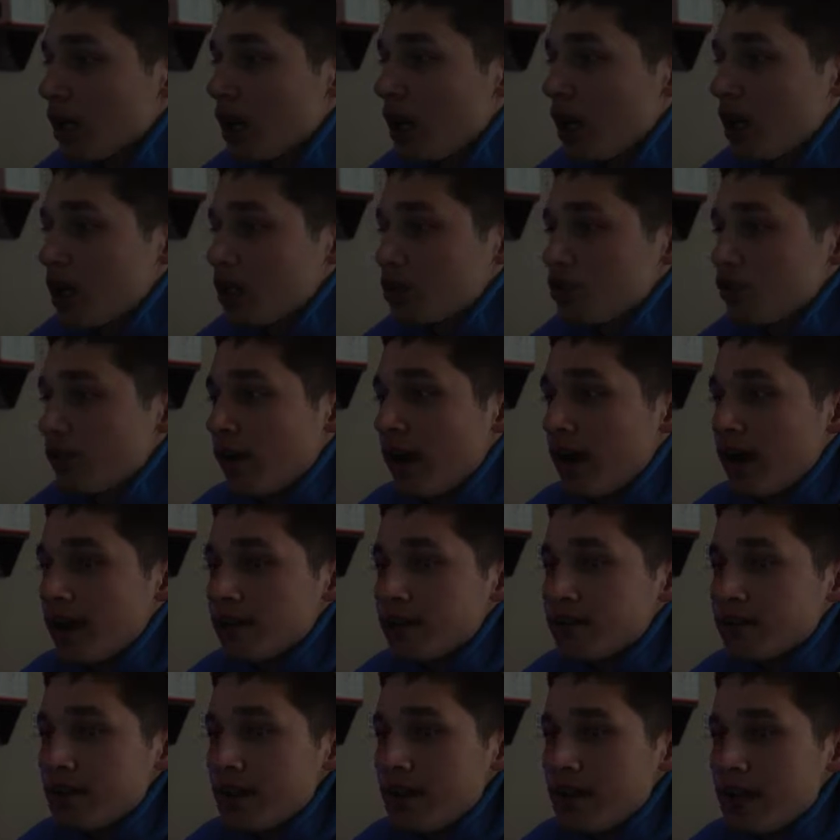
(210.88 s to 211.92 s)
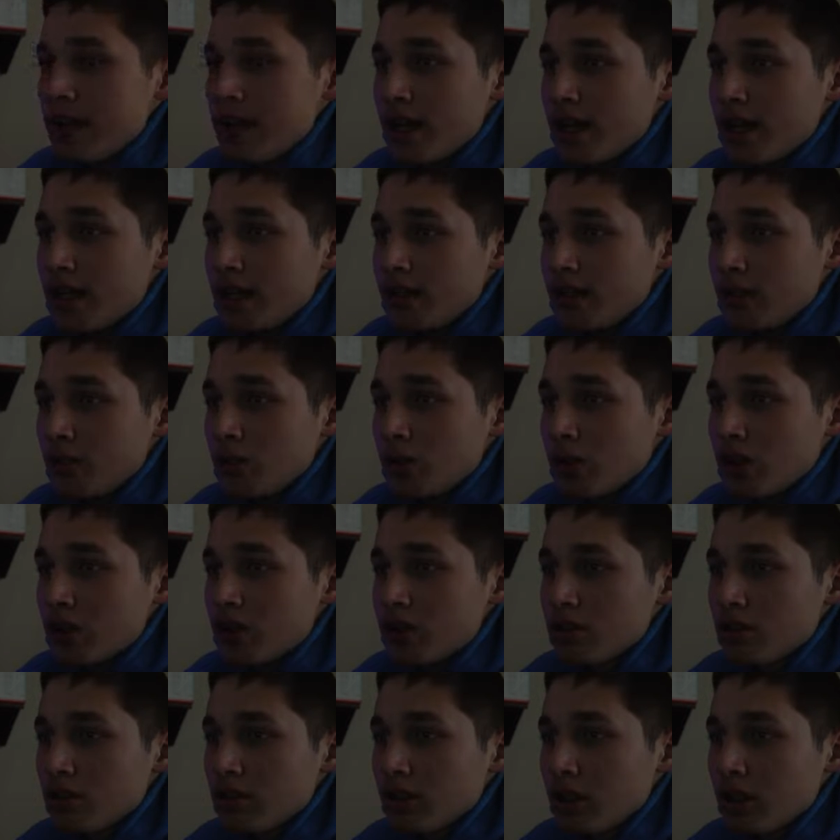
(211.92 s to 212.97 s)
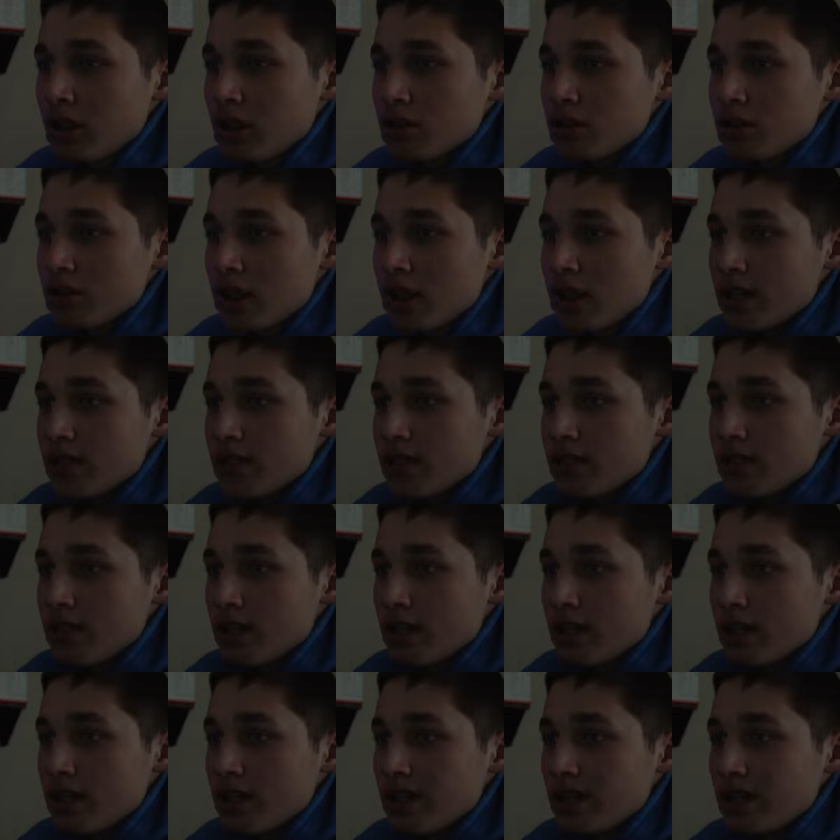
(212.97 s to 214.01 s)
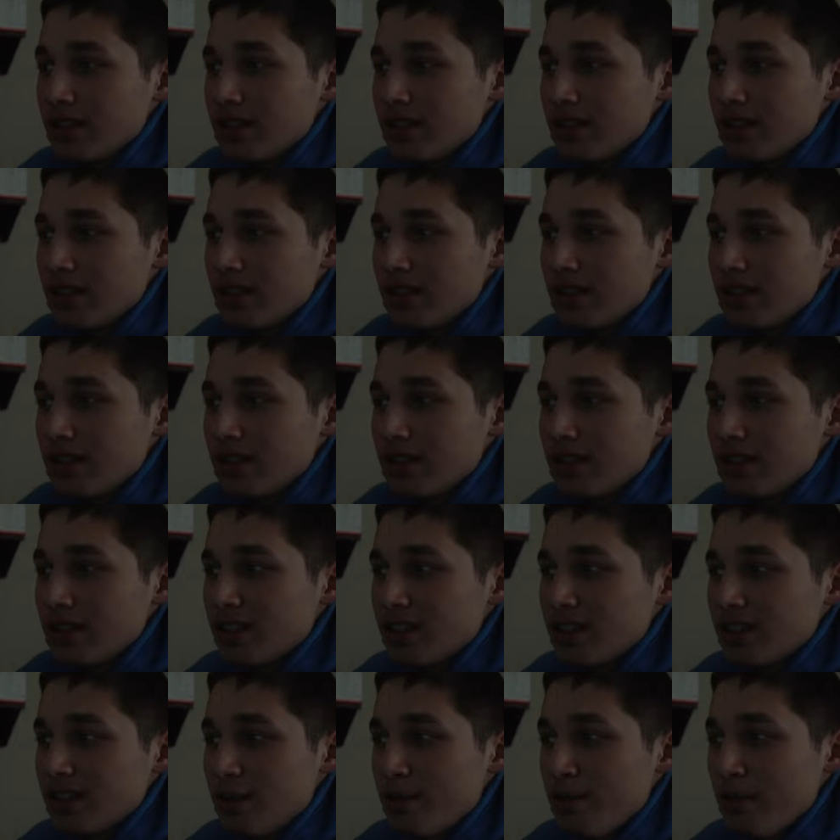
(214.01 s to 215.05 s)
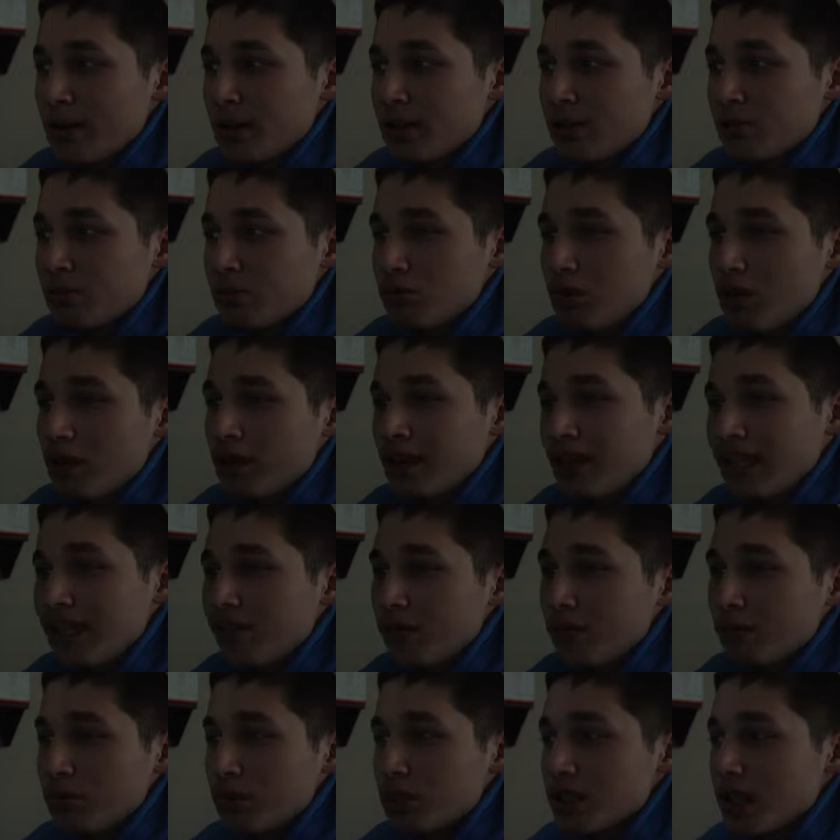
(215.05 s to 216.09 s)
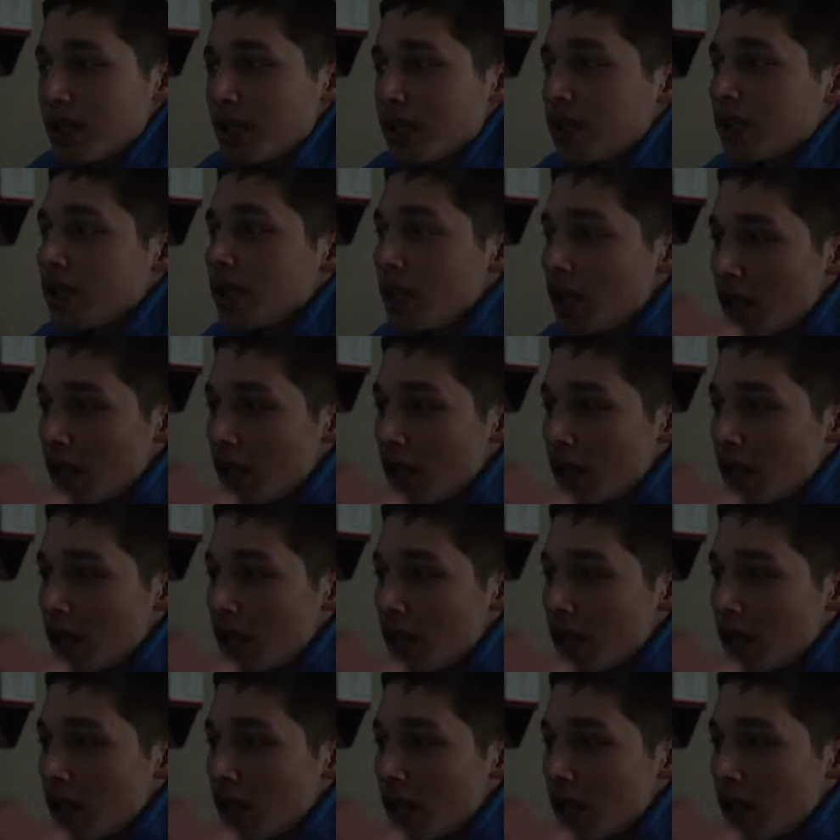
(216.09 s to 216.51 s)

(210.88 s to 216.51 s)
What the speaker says: contrast, and we're going to turn the contrast about 11%.